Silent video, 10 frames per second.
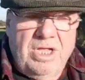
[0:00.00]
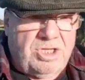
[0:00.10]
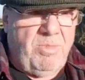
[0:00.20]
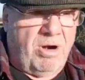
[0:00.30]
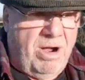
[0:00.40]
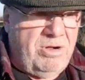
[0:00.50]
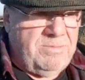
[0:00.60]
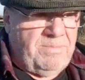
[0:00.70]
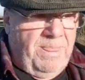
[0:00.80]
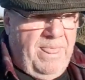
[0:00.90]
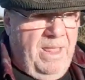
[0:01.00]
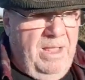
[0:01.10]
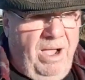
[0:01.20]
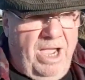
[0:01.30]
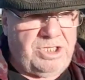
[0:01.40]
tomorrow
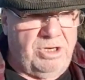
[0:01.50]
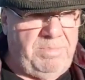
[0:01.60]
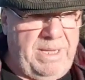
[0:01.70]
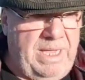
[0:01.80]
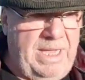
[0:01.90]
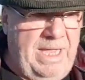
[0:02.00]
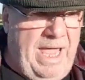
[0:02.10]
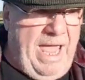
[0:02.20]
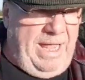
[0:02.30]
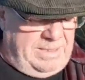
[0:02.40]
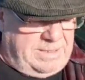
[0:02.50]
I shall be at